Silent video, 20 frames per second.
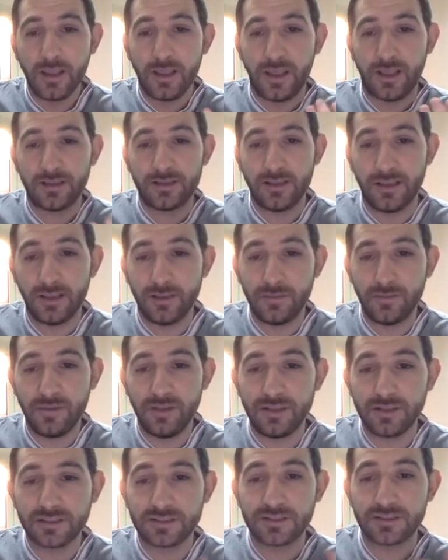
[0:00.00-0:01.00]
and
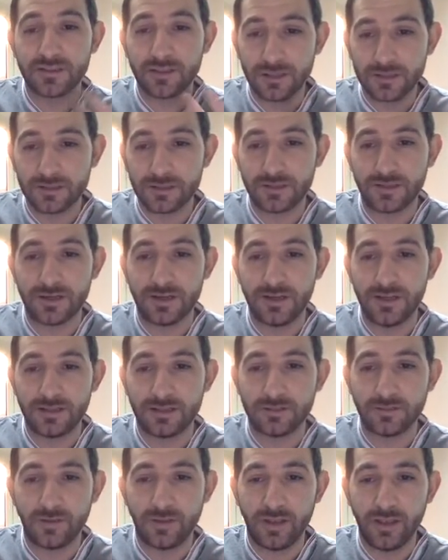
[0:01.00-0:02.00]
AB is not
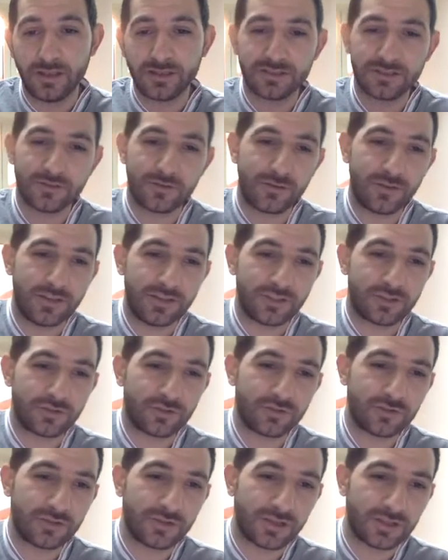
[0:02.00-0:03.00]
related by S, so they
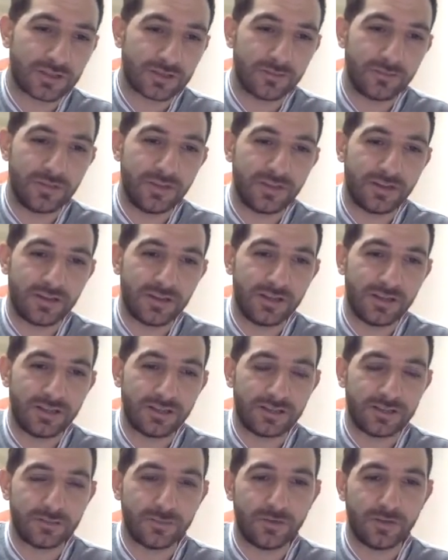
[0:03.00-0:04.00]
should not be
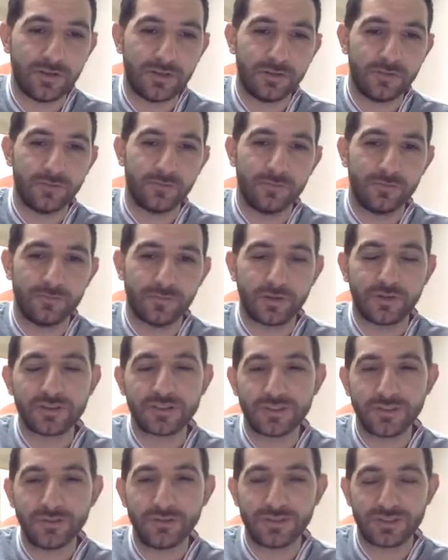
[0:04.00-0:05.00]
related by U
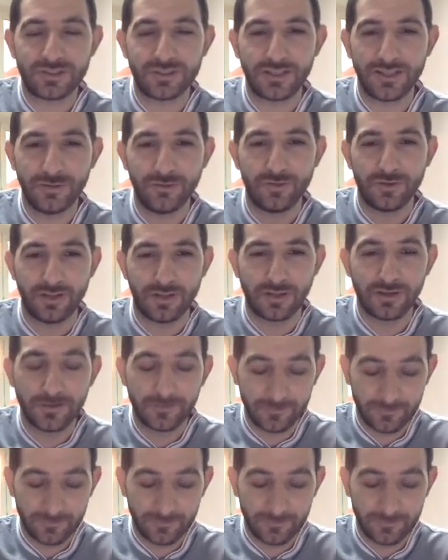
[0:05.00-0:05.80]
because U is the union.